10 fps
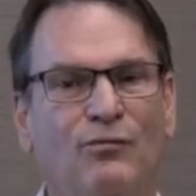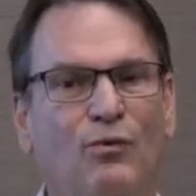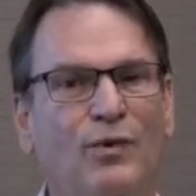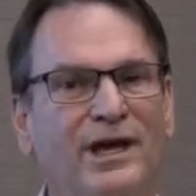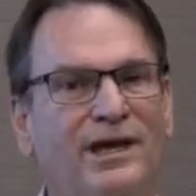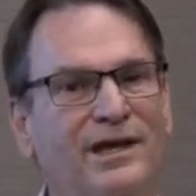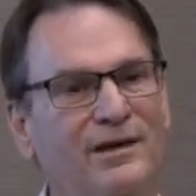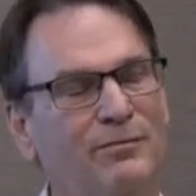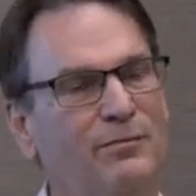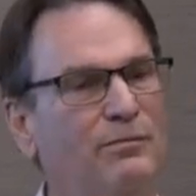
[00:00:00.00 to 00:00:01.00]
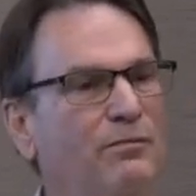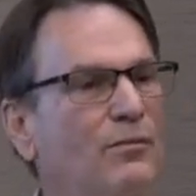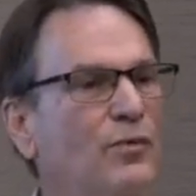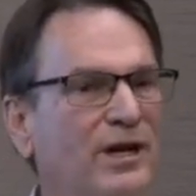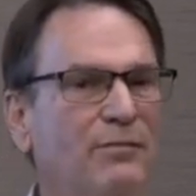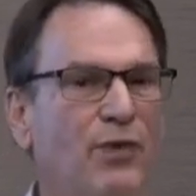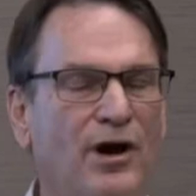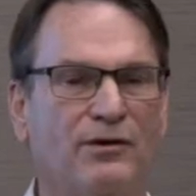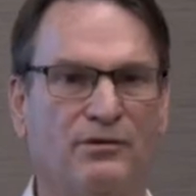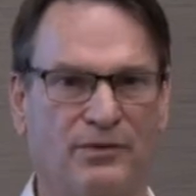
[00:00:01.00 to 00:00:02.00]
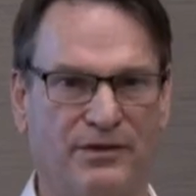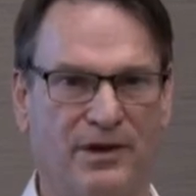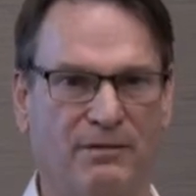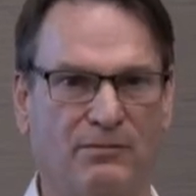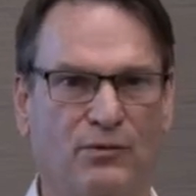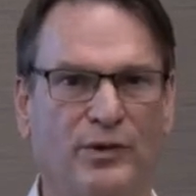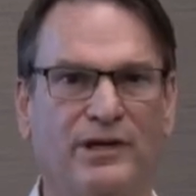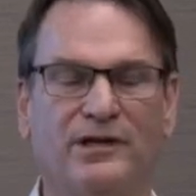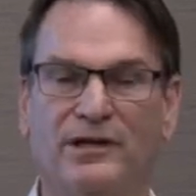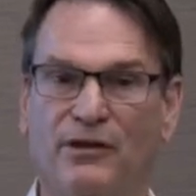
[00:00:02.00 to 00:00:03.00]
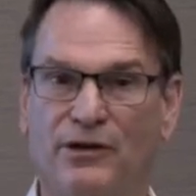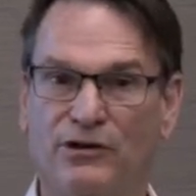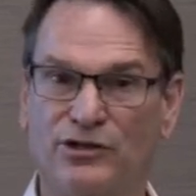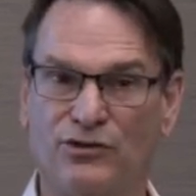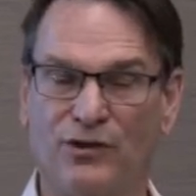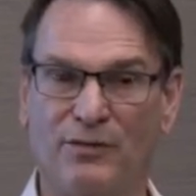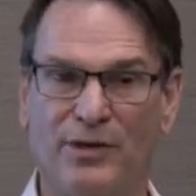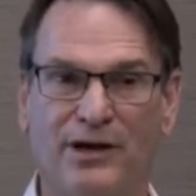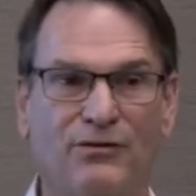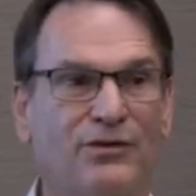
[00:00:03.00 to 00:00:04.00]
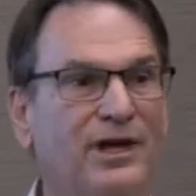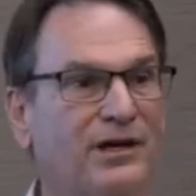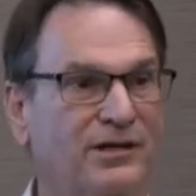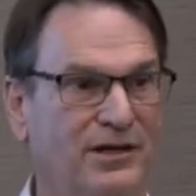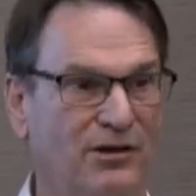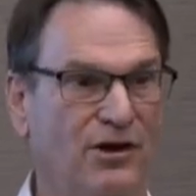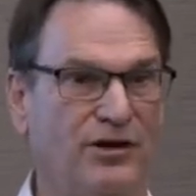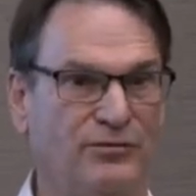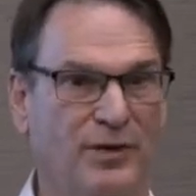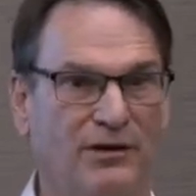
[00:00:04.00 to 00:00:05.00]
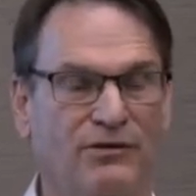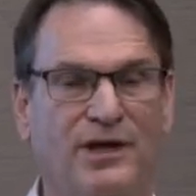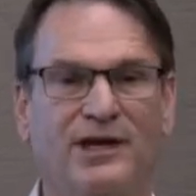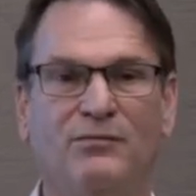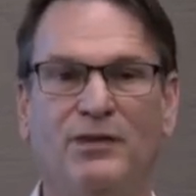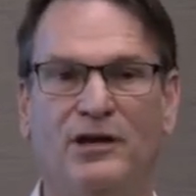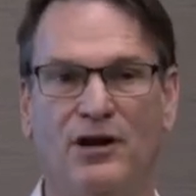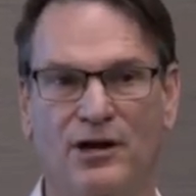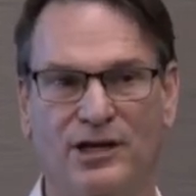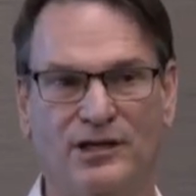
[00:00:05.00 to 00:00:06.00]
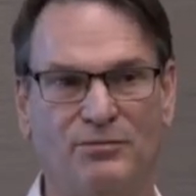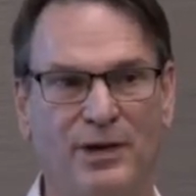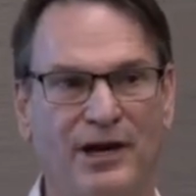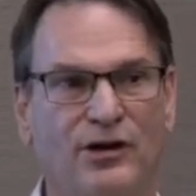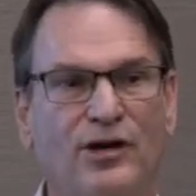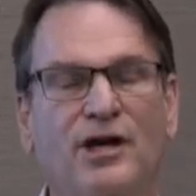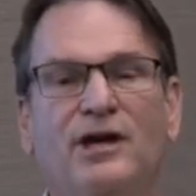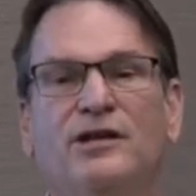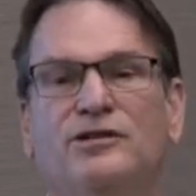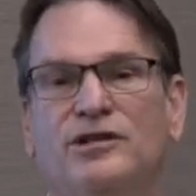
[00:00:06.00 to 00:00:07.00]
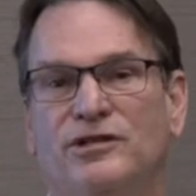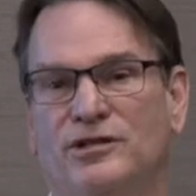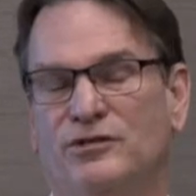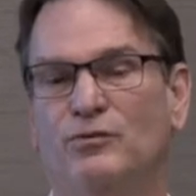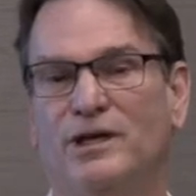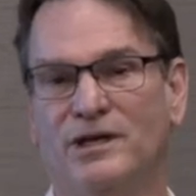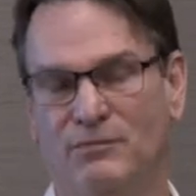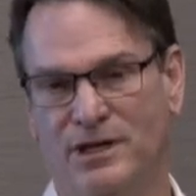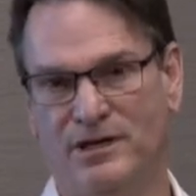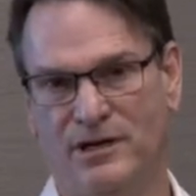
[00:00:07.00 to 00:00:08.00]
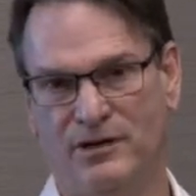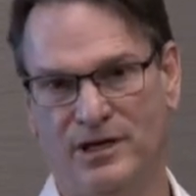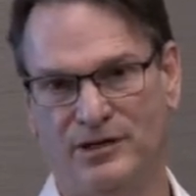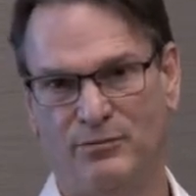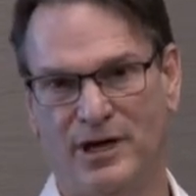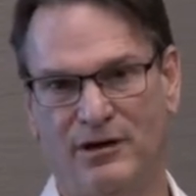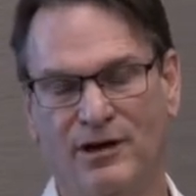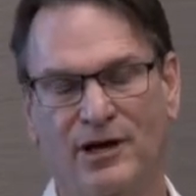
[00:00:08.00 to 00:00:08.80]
we really partner with them. We can tell their story better, they can tell ours better. They can meet our needs better, just as we can meet their needs better.